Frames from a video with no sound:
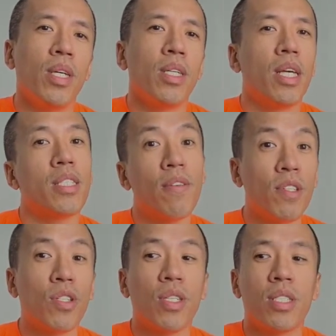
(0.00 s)
that's
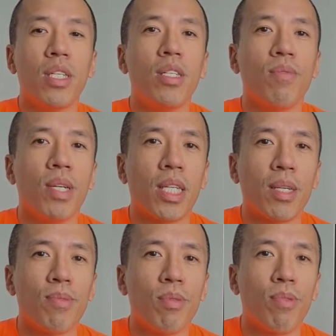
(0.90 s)
something to consider when it
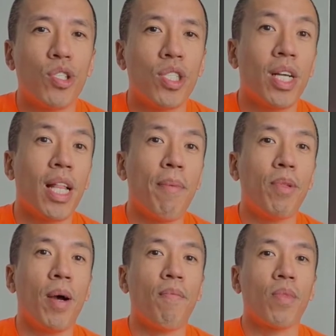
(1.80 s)
comes to purchasing a
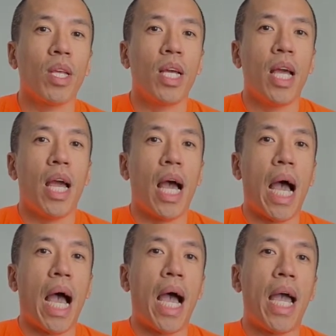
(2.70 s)
laptop.
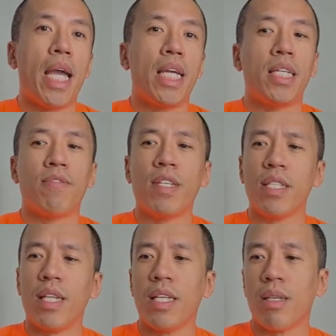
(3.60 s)
I
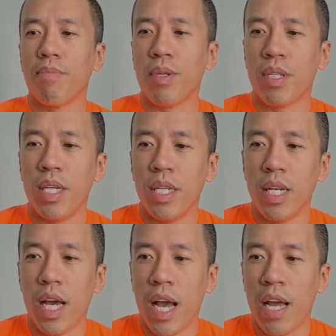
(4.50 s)
think that's about it.
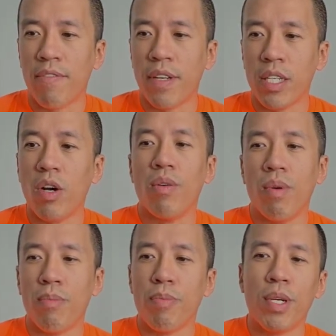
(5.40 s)
I think,
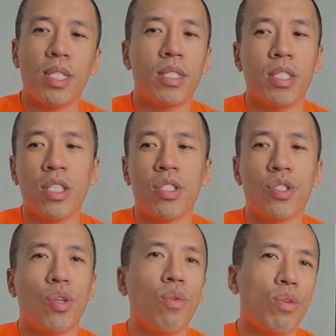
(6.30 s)
one more point is just
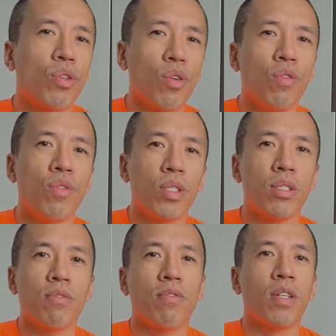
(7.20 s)
don't go
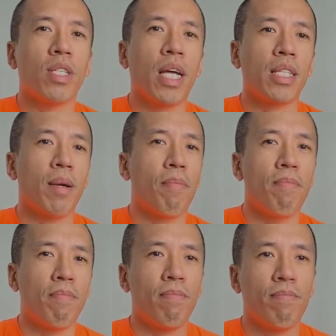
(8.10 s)
for like the,
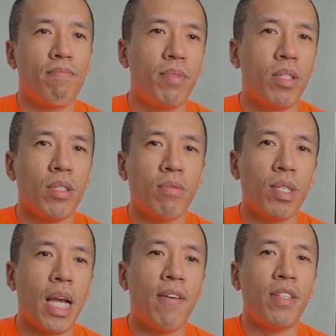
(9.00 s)

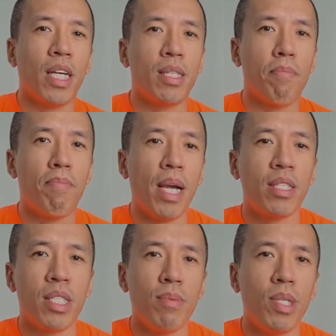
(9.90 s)
when they advertise the
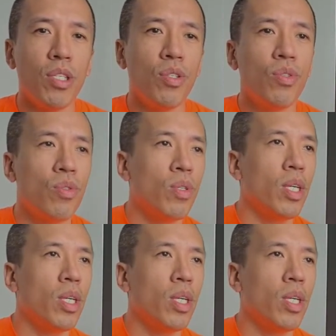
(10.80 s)
best CPU,